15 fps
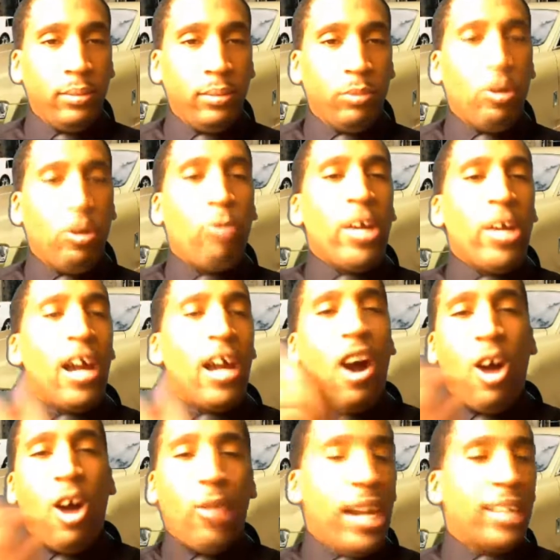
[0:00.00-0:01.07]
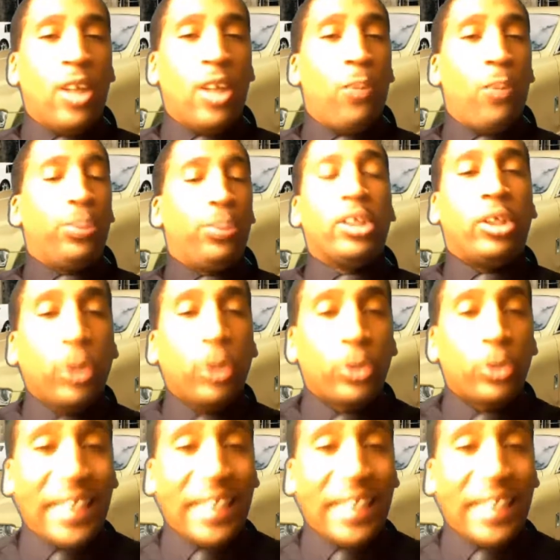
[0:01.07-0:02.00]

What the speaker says: When we already don't produce